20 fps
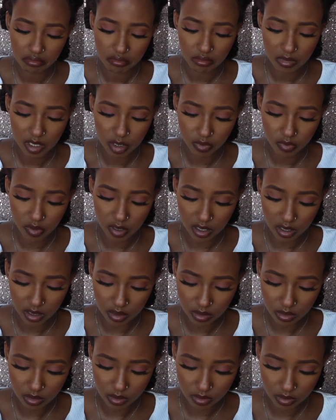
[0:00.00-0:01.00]
it's pretty
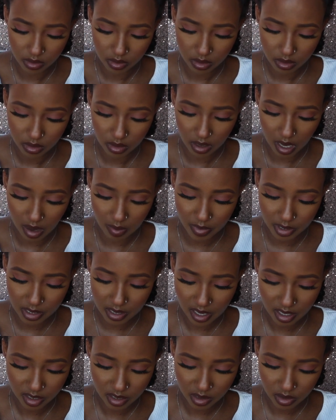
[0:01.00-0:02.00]
cool. I'm
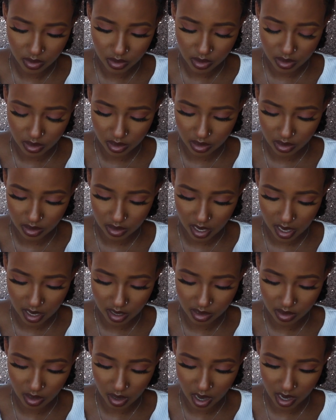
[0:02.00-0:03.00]
excited to use this, and
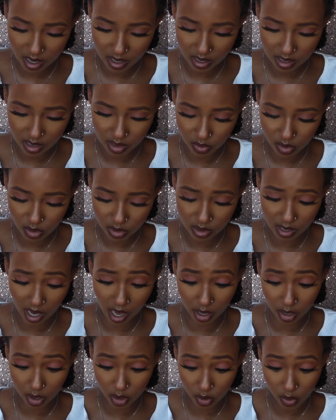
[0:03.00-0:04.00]
it's got honey as well, so
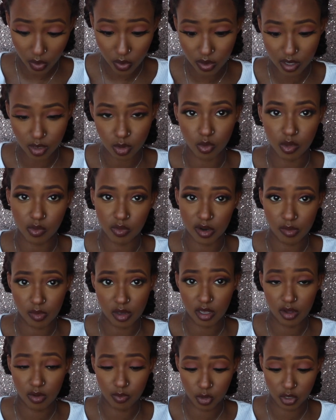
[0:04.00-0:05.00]
I know this will bring me
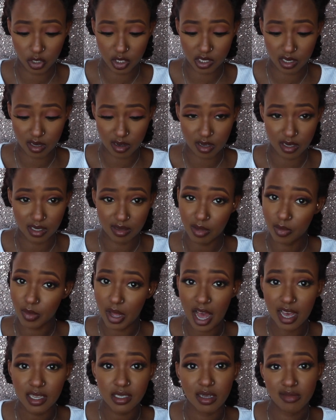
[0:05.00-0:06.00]
moisture, because
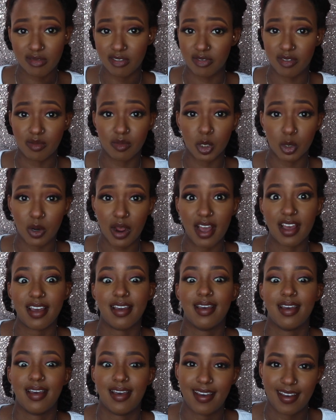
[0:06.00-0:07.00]
I suffer from dry
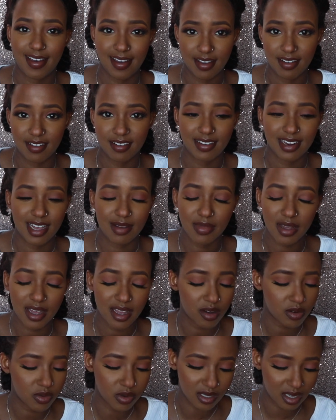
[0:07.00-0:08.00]
hair. Like my
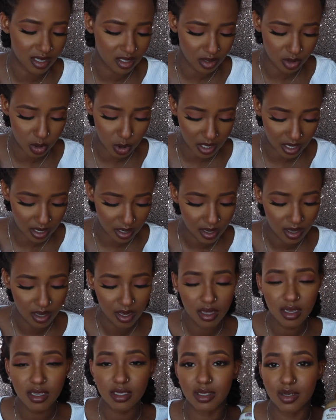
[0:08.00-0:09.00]
hair always gets so dry,
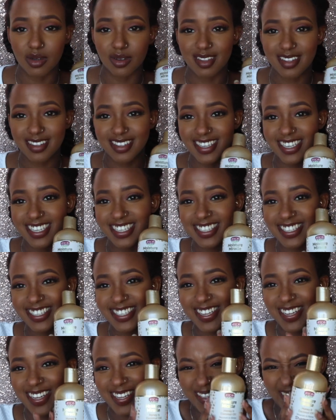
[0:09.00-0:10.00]
so this
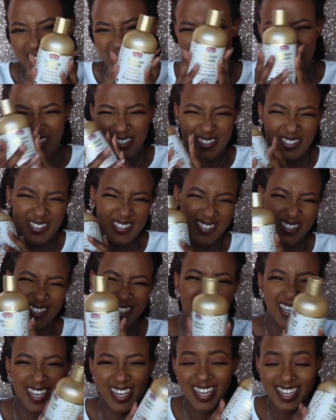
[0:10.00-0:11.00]

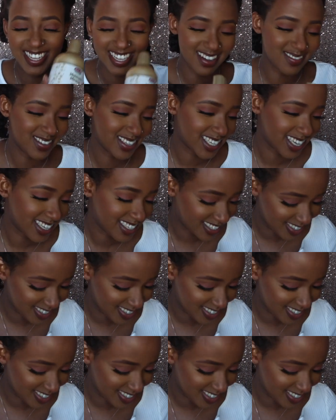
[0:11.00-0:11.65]
I'm excited